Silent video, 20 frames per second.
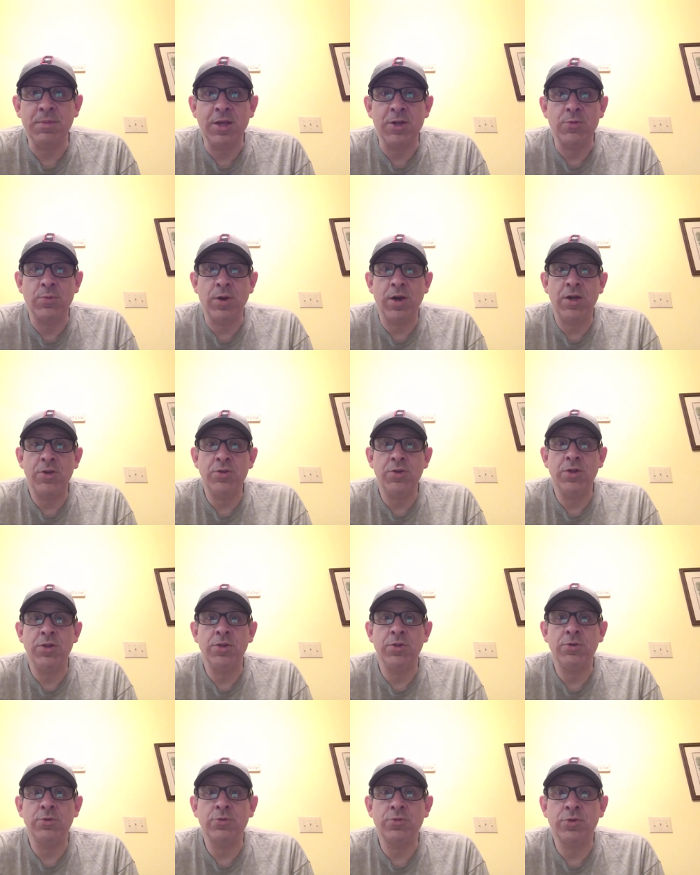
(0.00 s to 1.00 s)
that's why I took a
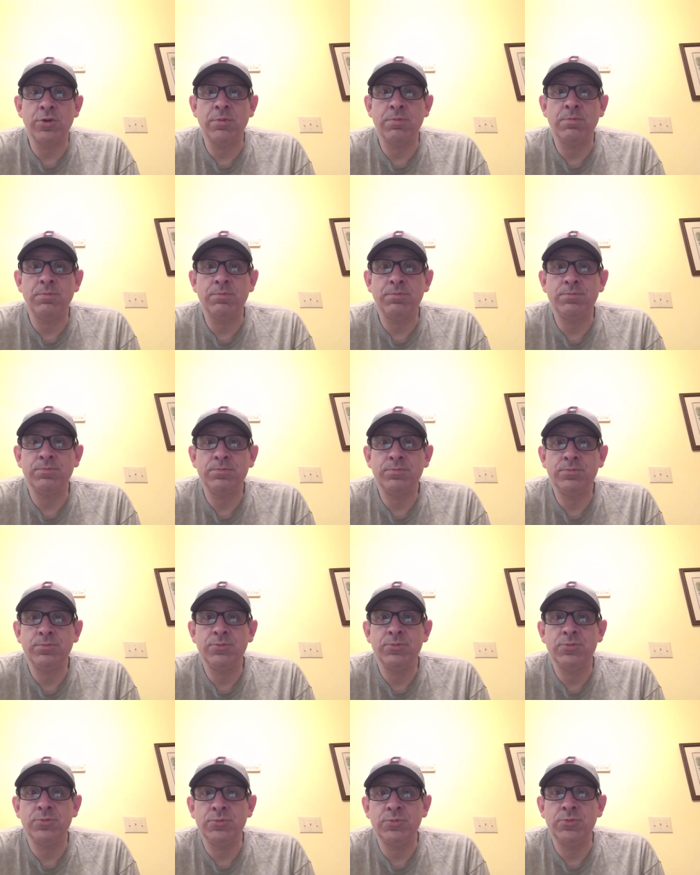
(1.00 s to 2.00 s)
little trip
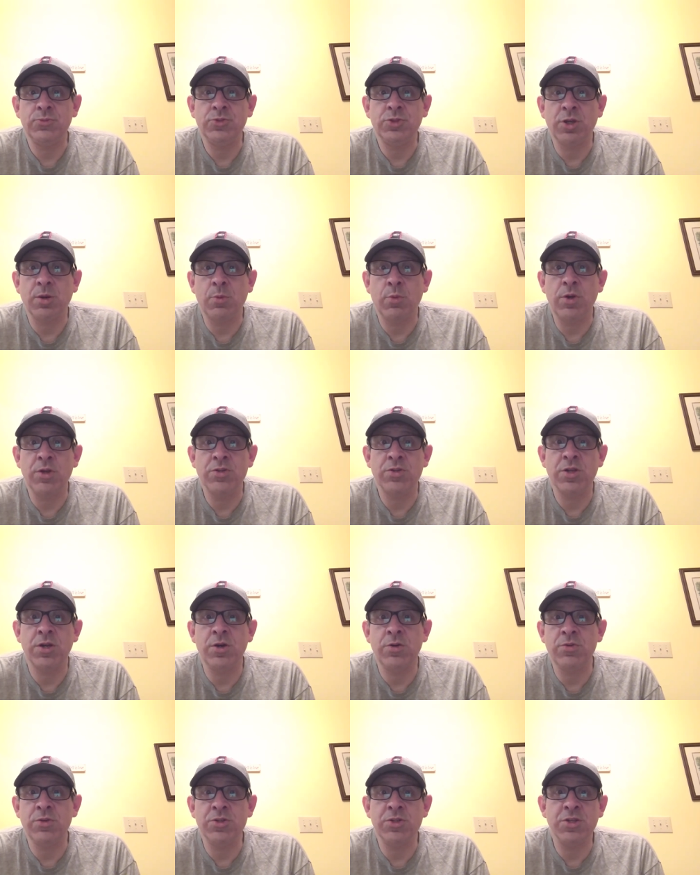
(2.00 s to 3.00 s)
a couple weeks
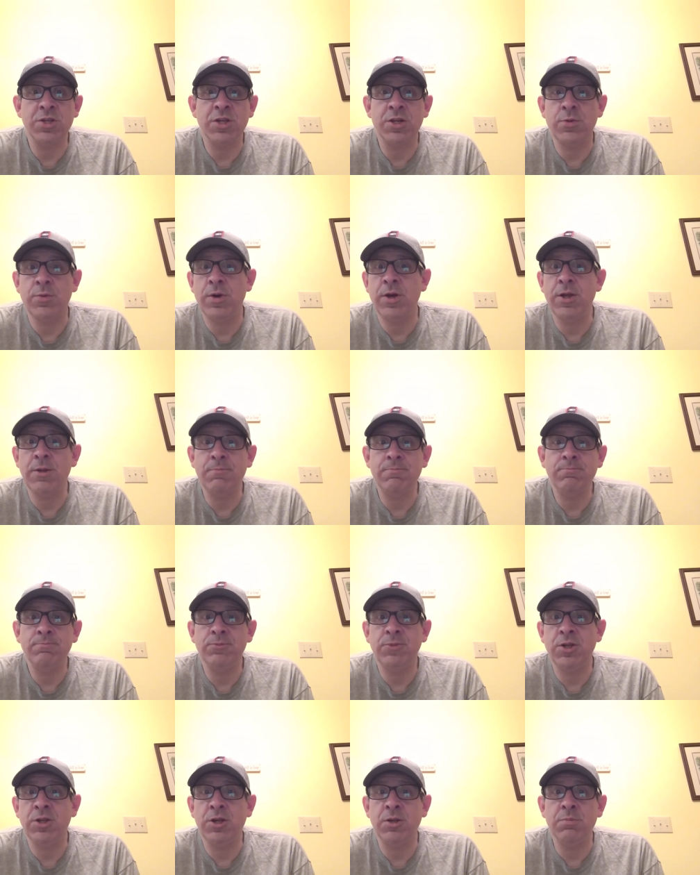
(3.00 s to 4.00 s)
ago just to get away
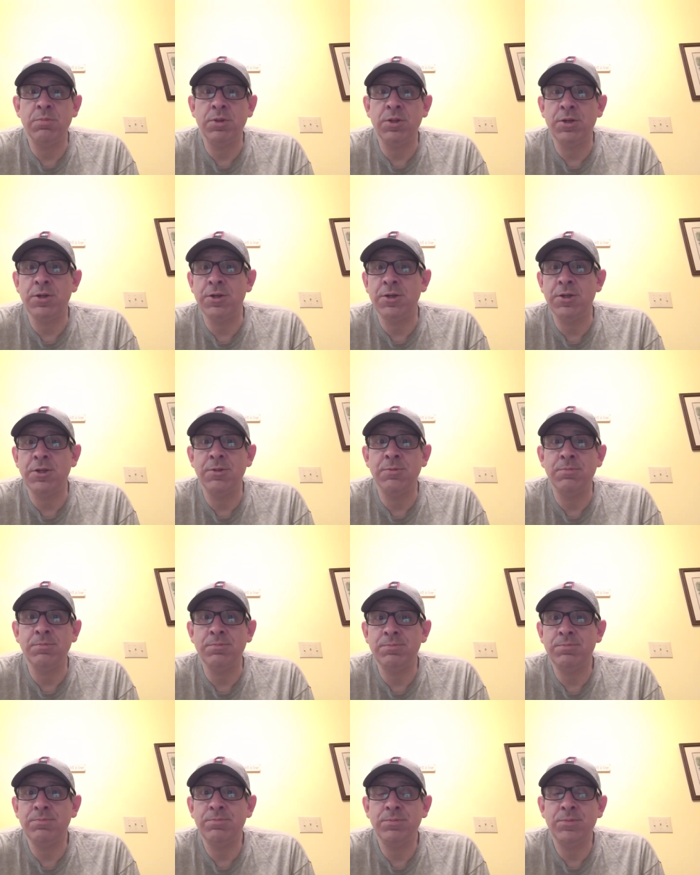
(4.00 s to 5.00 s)
and unplug and,
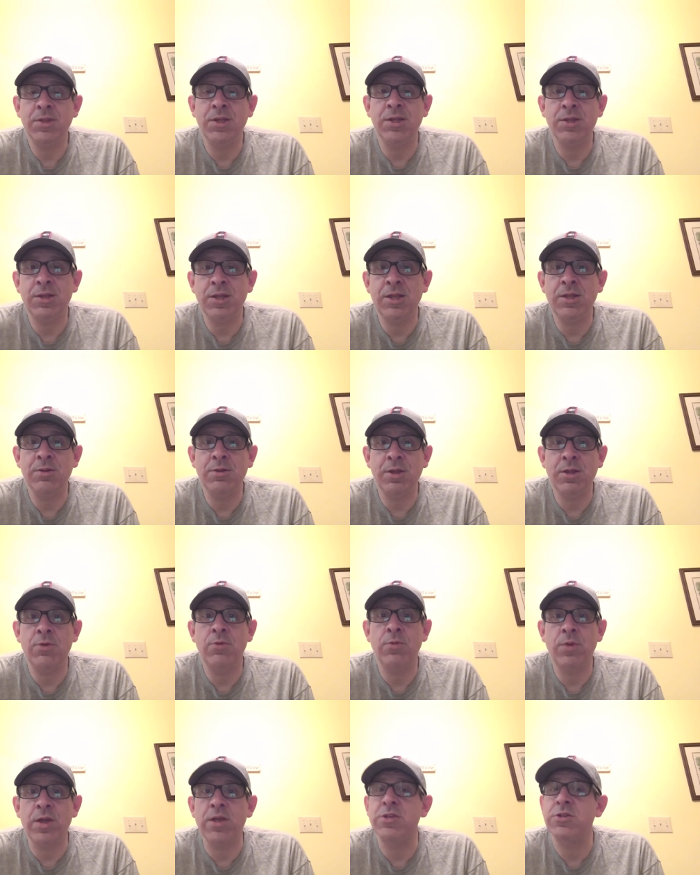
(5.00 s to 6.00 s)
and, and,
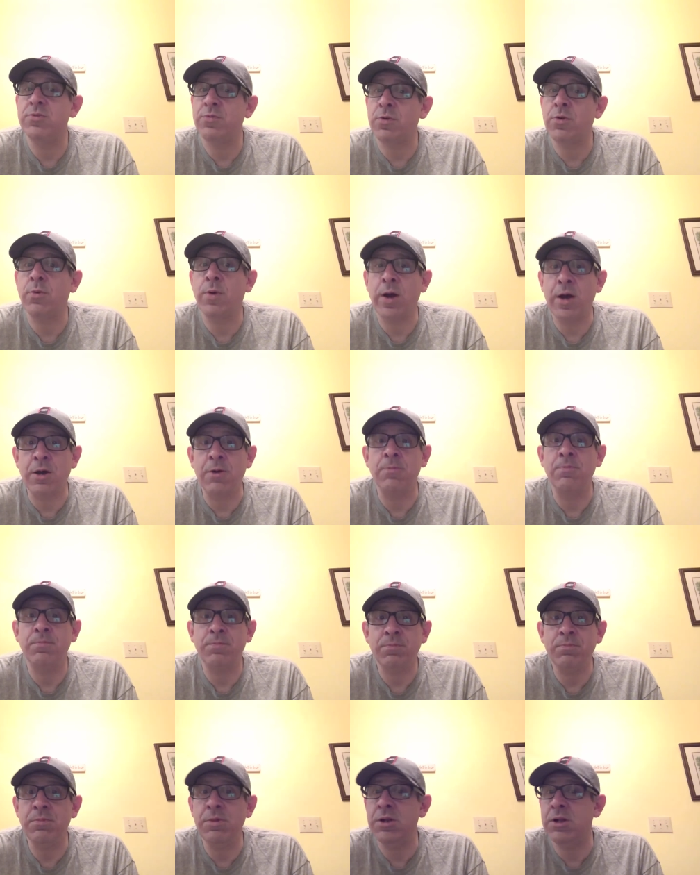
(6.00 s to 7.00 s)
and rest for a while,
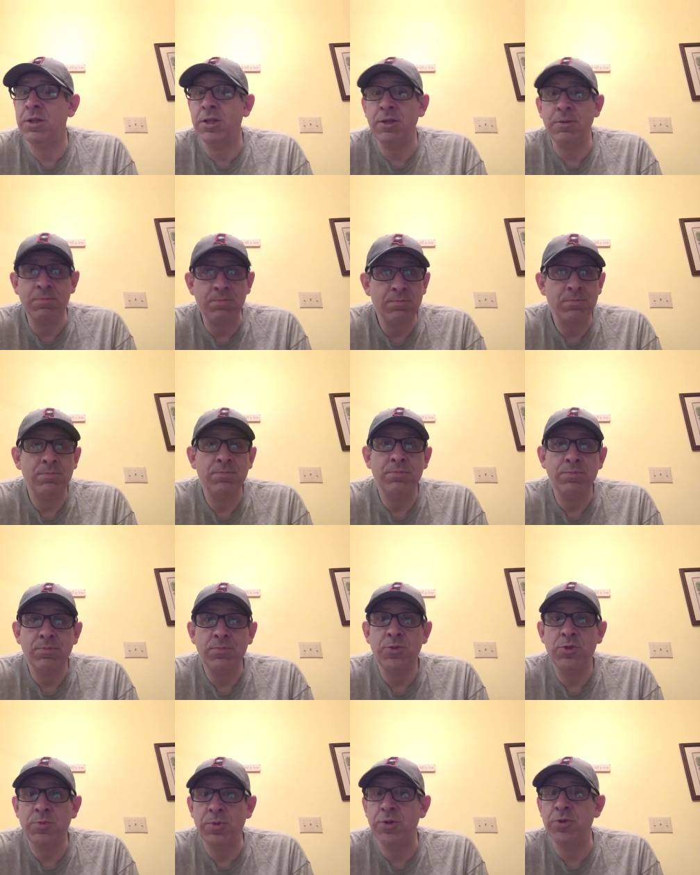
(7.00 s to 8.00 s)
mentally,
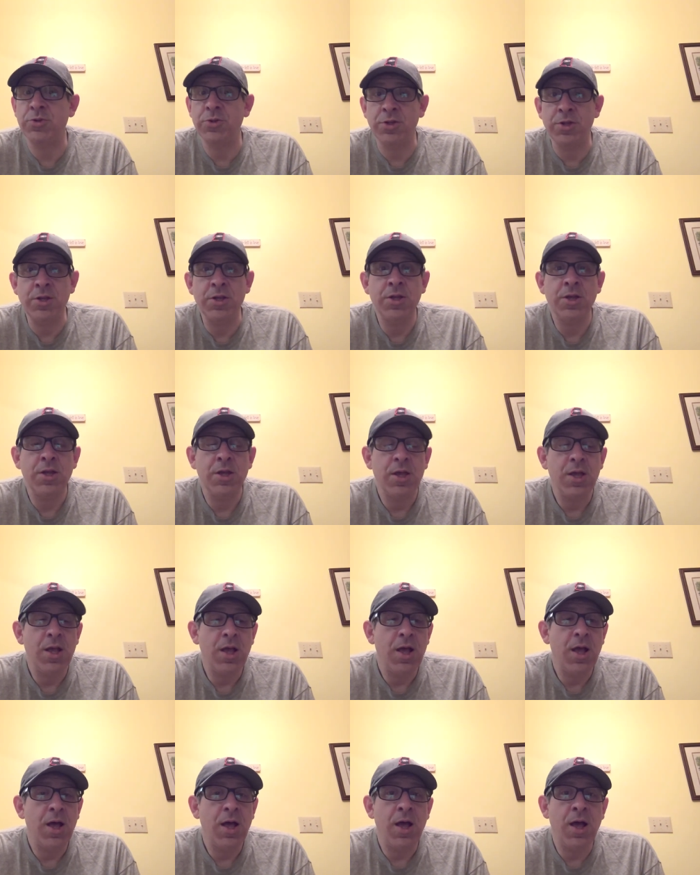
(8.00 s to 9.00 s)
spiritually.
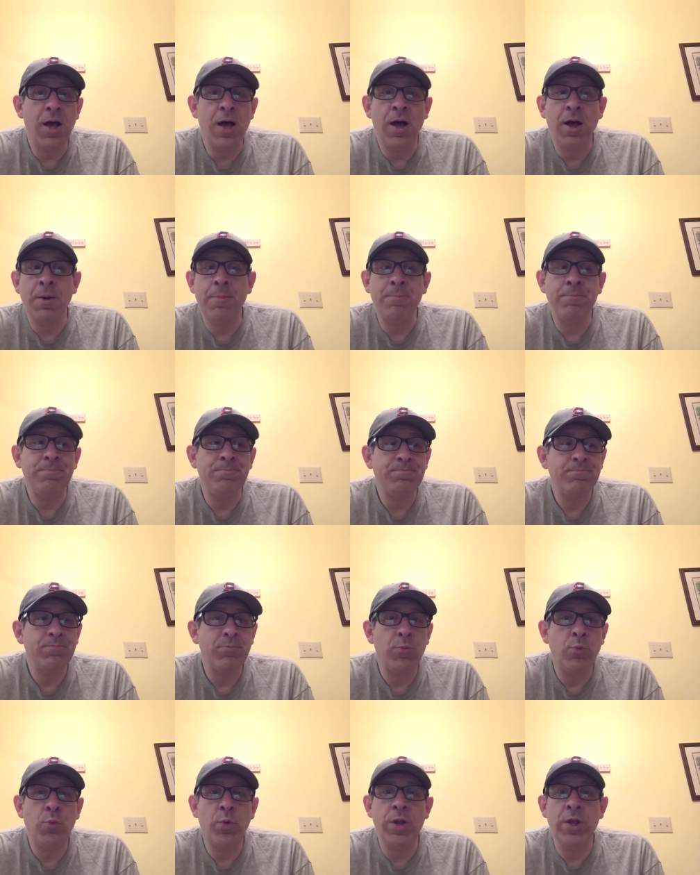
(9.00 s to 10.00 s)
Um,
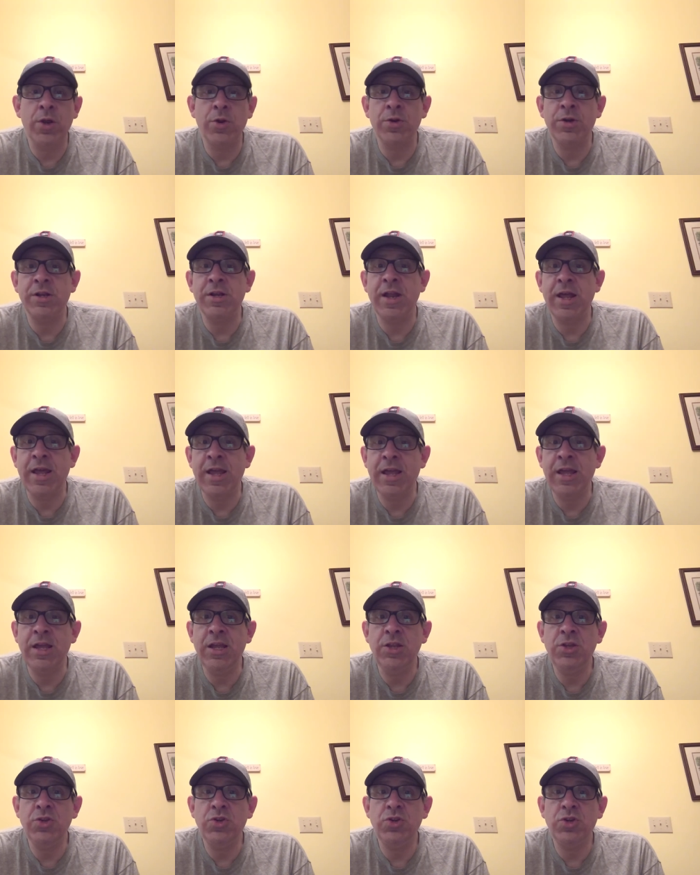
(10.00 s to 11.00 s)
we are in an
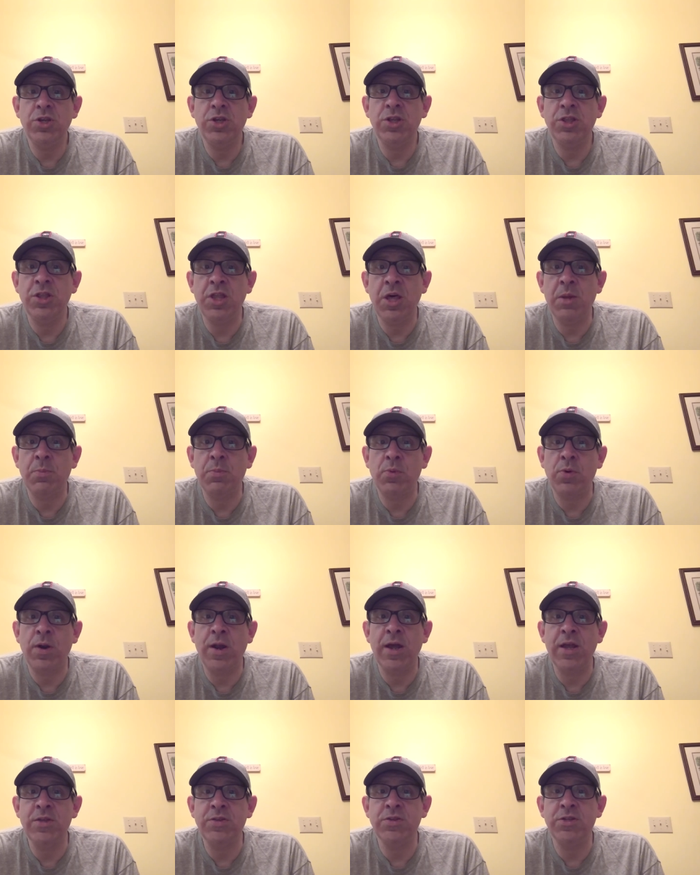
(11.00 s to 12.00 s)
age that
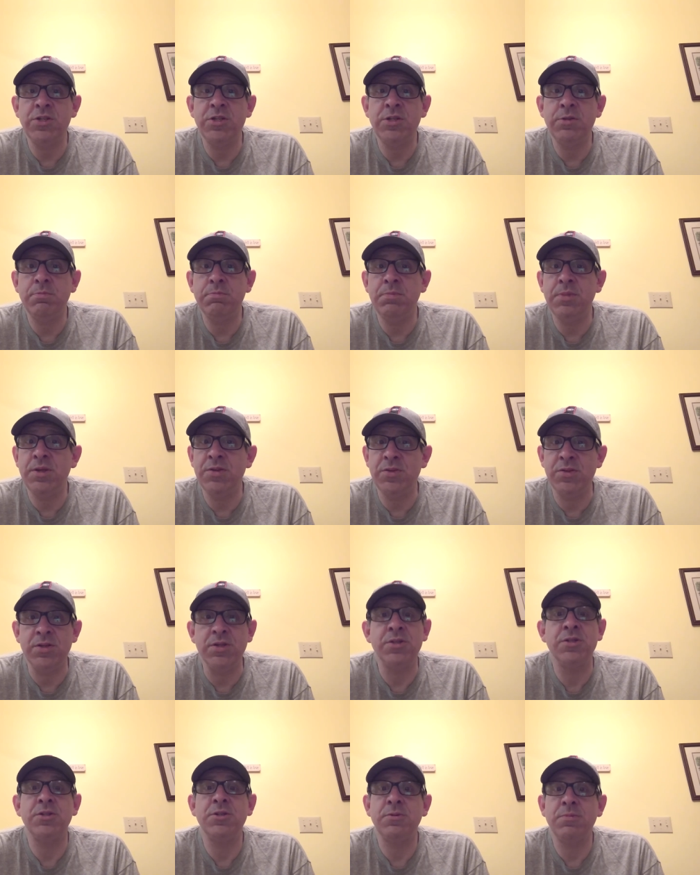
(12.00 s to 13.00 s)
prizes
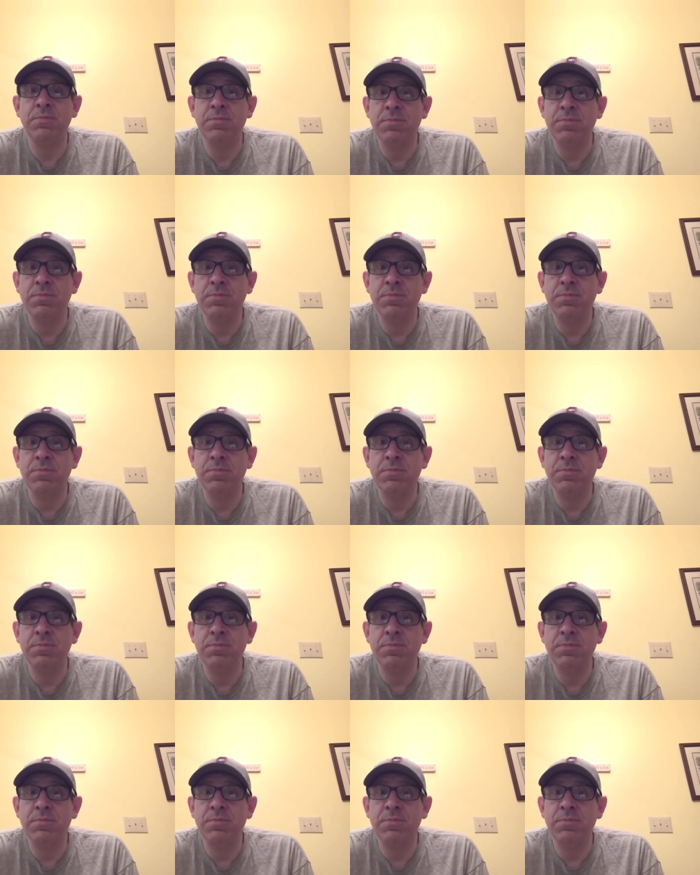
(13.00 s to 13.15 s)
busyness.